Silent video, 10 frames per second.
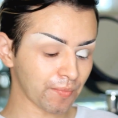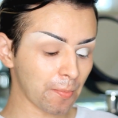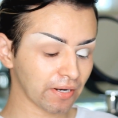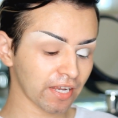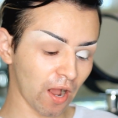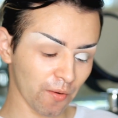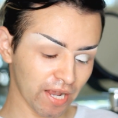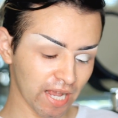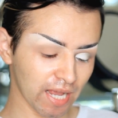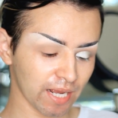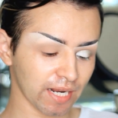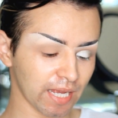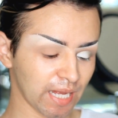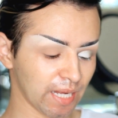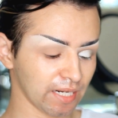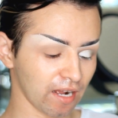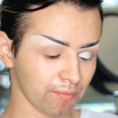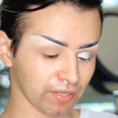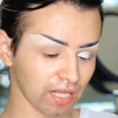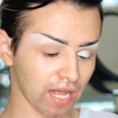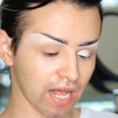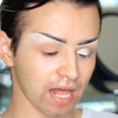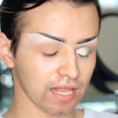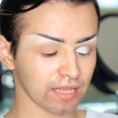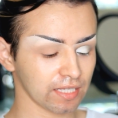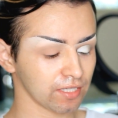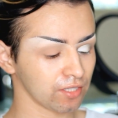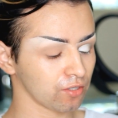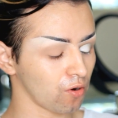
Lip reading: I'm gonna go ahead and apply this